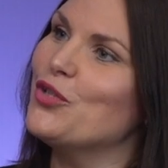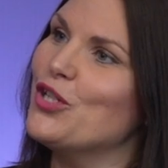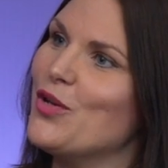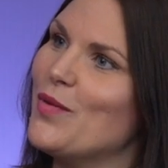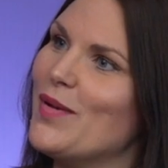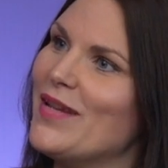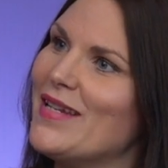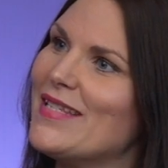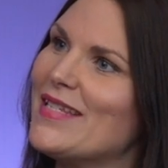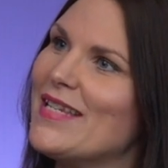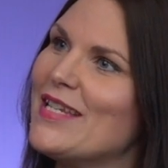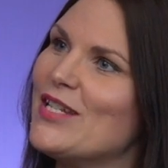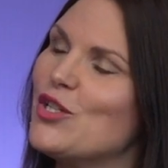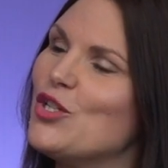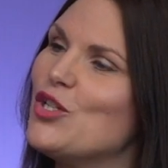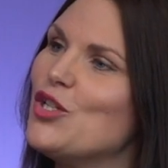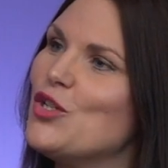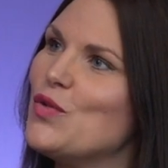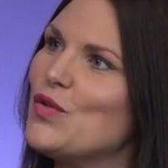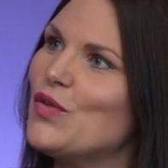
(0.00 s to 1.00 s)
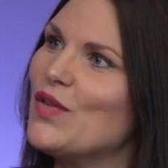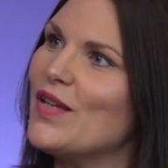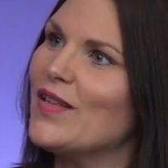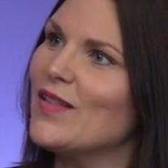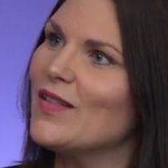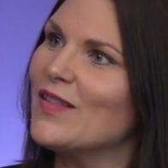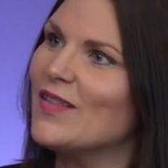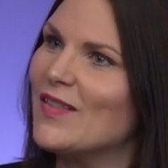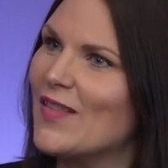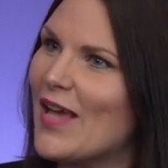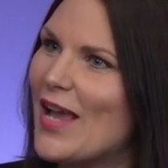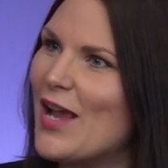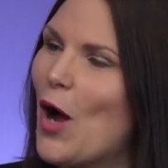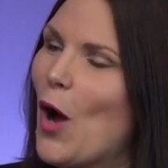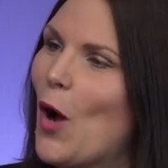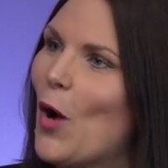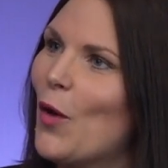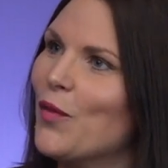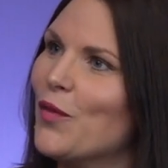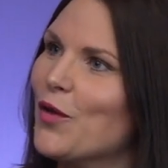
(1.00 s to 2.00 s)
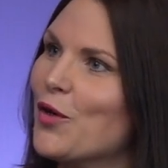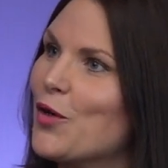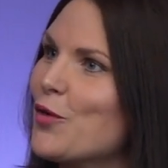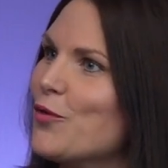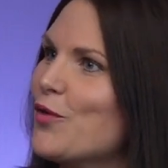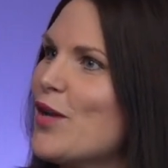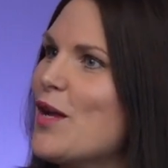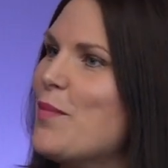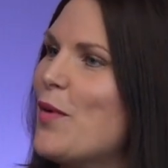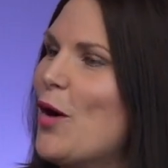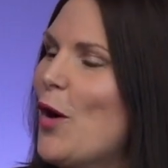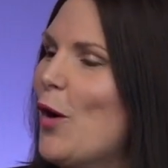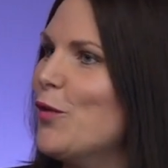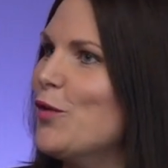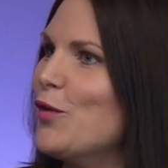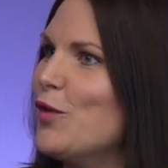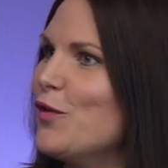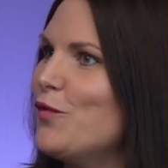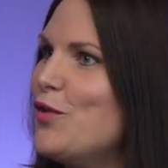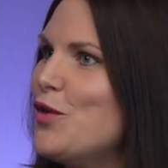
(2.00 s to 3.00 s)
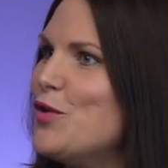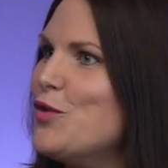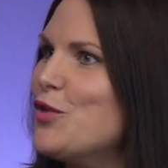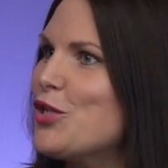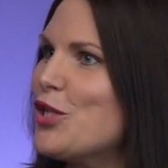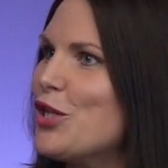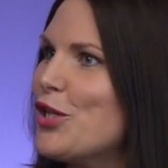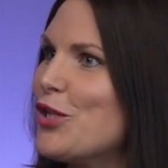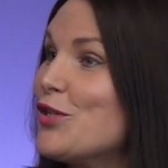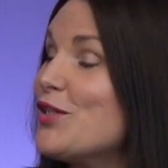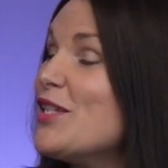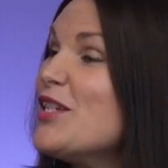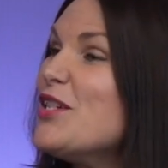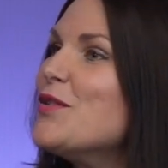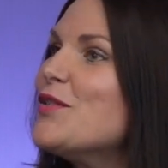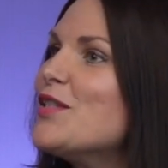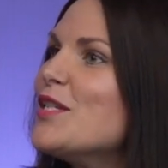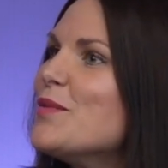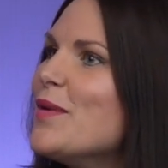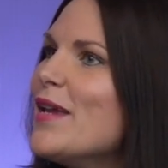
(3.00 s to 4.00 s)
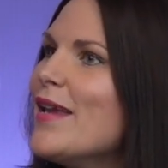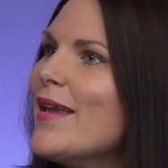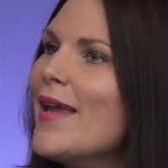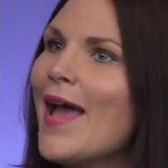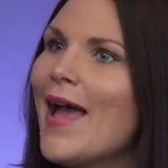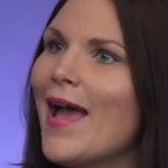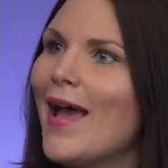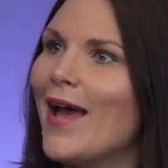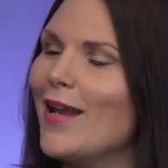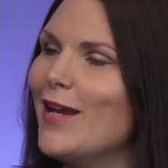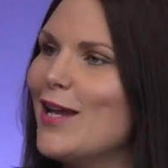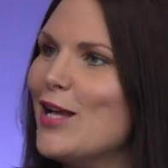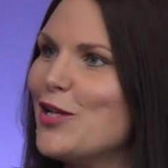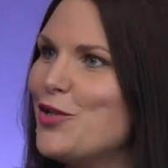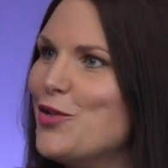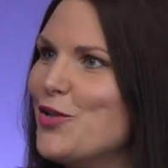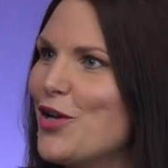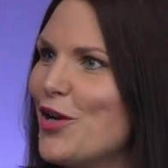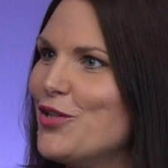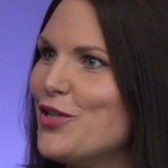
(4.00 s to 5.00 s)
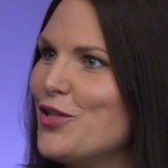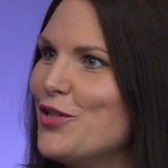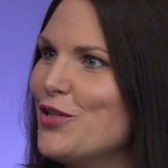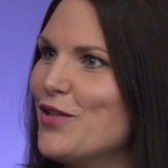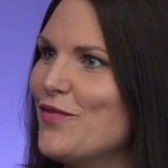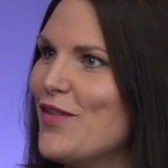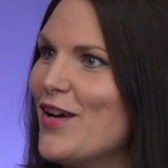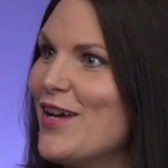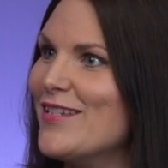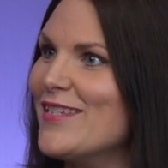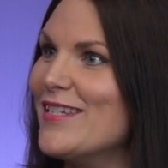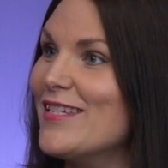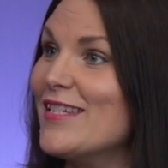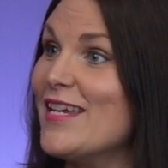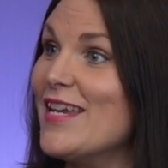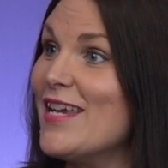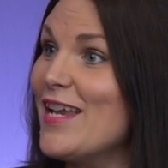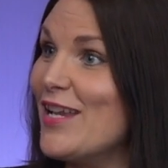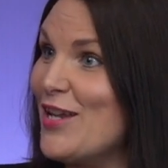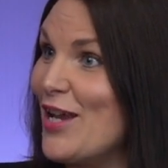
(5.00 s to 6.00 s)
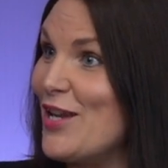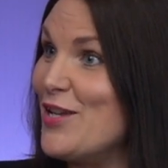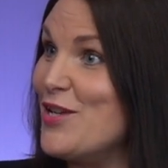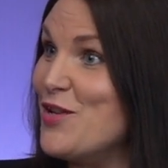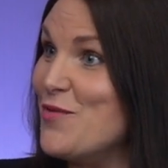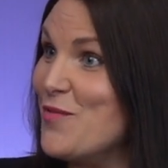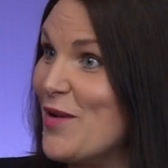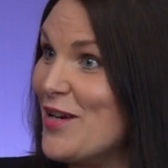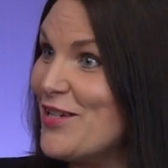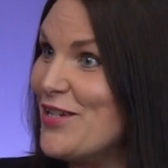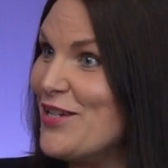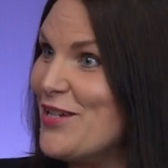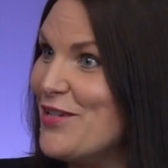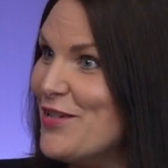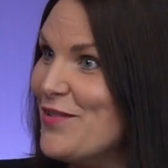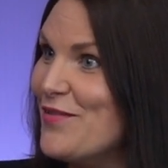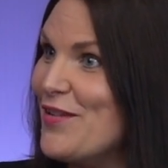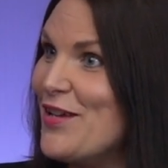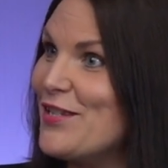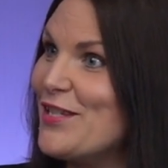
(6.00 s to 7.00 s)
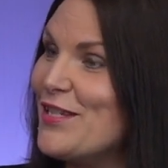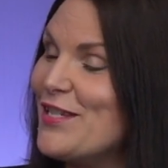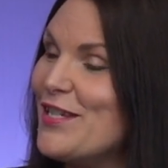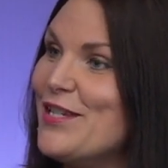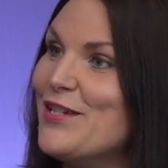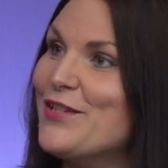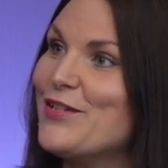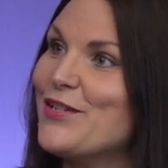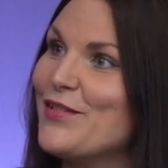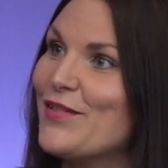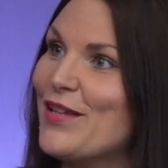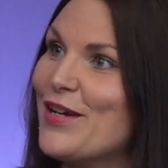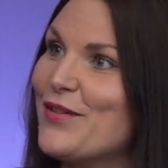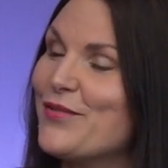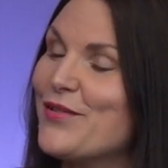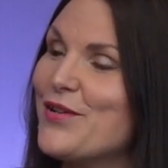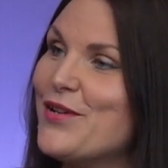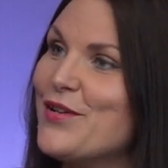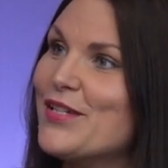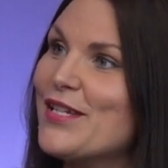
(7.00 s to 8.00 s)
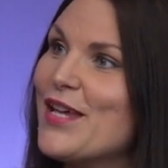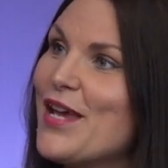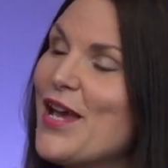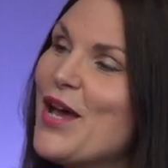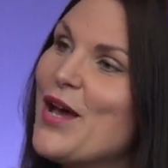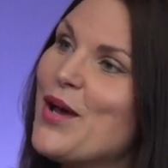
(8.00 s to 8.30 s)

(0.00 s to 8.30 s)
doing. Do you think they are the career path of the future? Because it used to be, unless you go to university, and you went to university, you took that route,